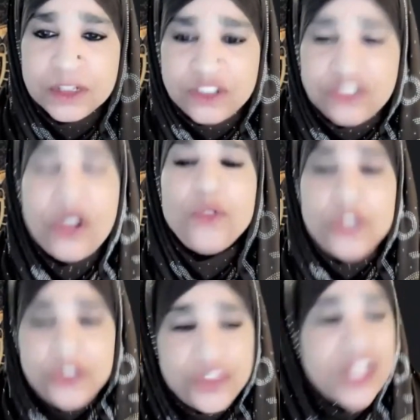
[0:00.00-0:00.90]
So
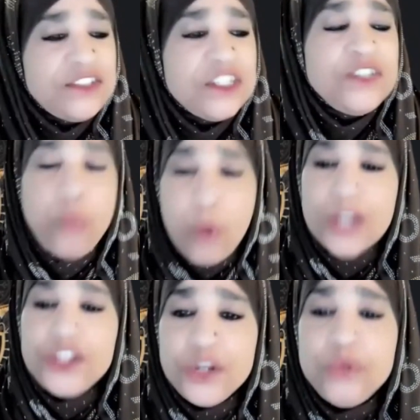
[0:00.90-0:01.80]
this is
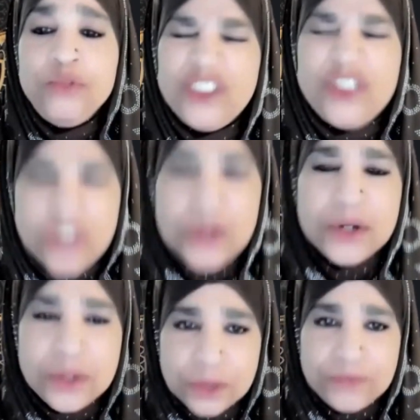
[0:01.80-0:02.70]
what you
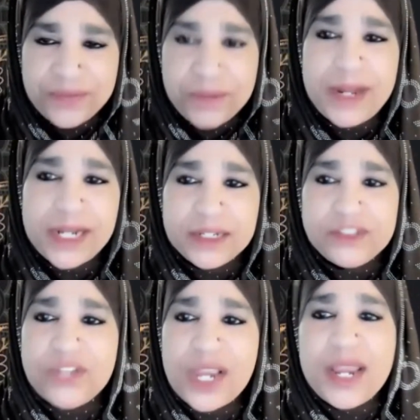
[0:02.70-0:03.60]
deserve. Everybody
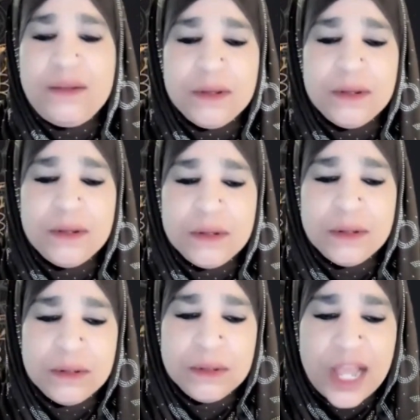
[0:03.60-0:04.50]
understand?
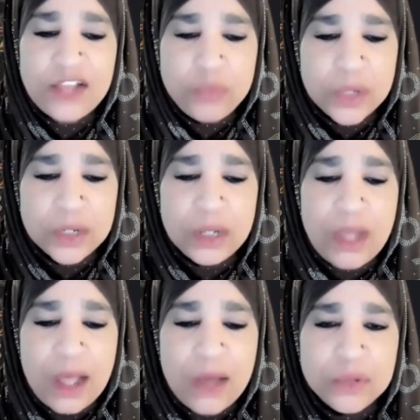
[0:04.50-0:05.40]
That's what
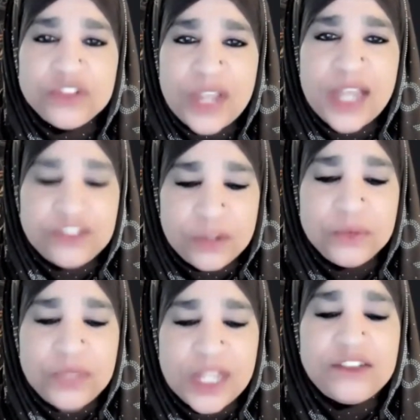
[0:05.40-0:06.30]
Allah will say.
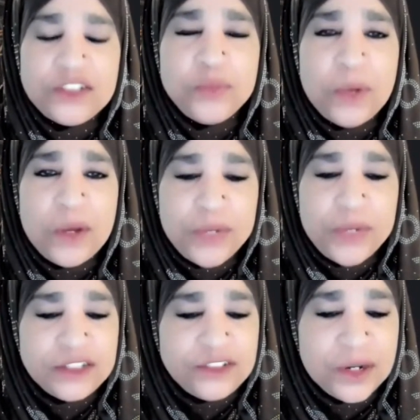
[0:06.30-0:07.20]
So this is what we
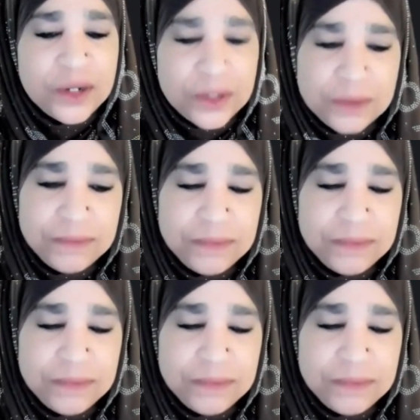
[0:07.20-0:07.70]
deserve.